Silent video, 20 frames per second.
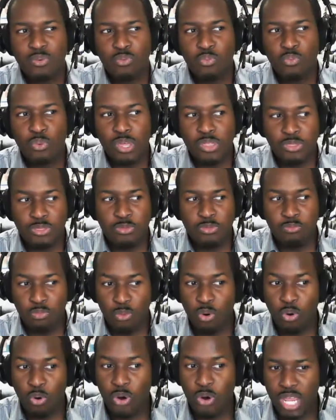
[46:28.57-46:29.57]
with
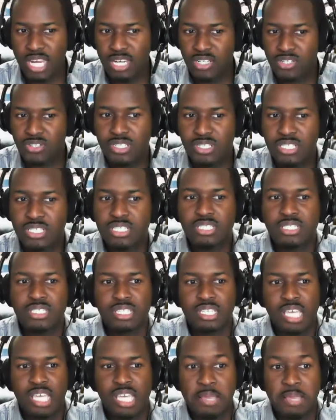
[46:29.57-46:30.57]
more
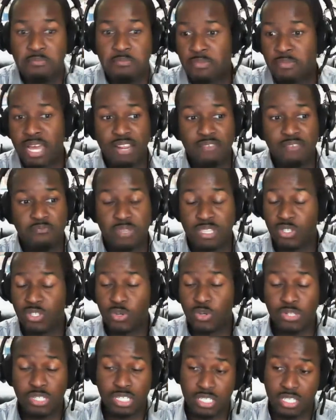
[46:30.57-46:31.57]
interest, it might have been
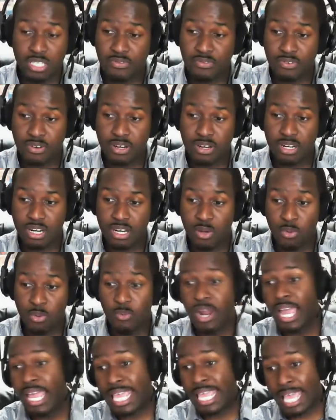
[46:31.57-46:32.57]
totally different
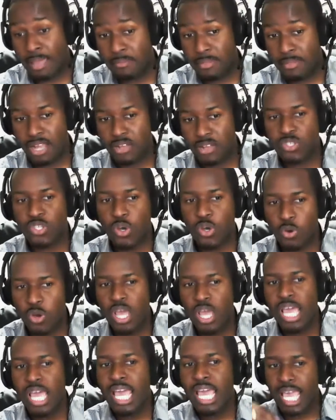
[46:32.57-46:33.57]
what I am now.
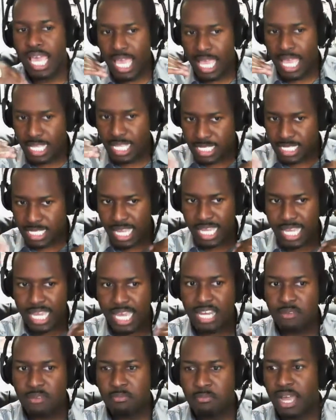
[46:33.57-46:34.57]
So it's that
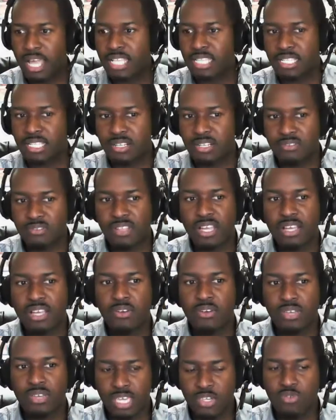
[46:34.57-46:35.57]
kind of mindset of like,
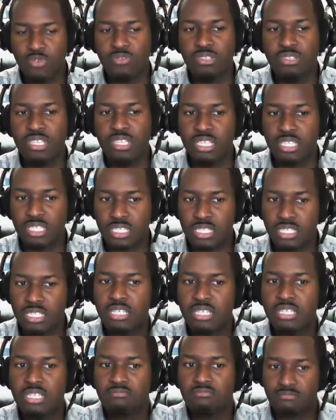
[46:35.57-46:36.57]
okay, you need
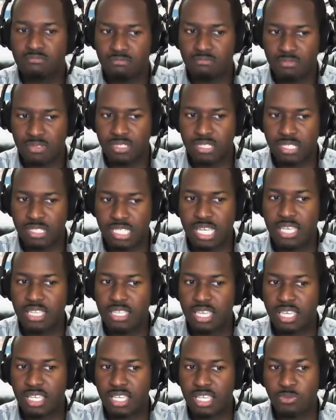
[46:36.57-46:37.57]
to take
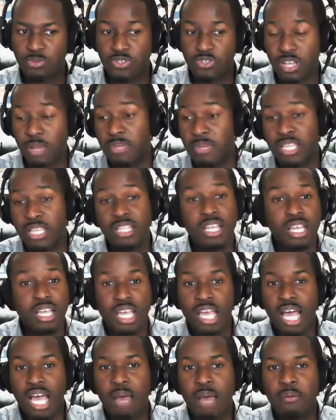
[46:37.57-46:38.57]
things more serious. I mean,
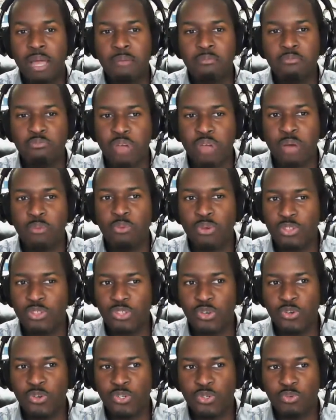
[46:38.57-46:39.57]
I'm one
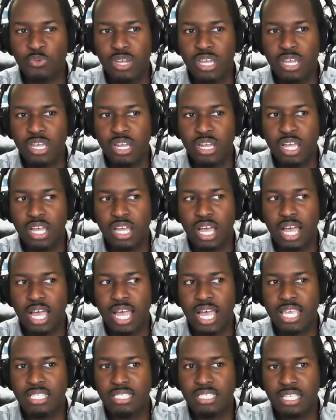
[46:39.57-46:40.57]
of those where
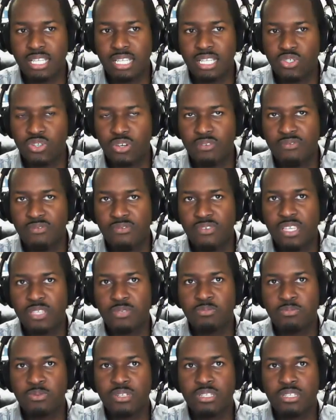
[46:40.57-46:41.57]
I didn't join
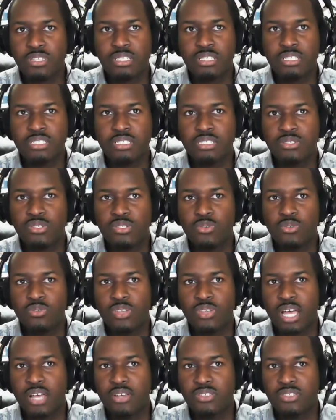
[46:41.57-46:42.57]
Facebook till
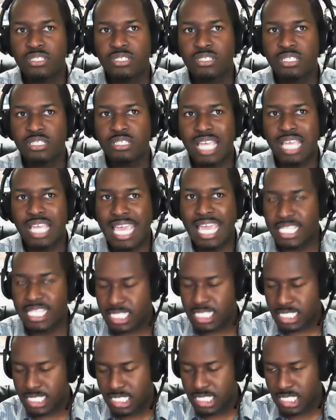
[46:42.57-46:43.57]

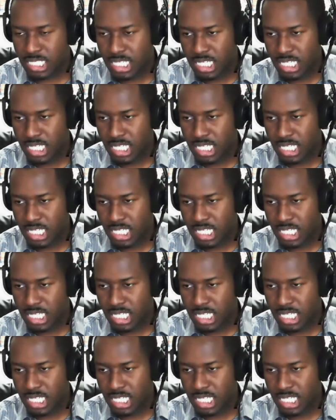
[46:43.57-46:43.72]
2008.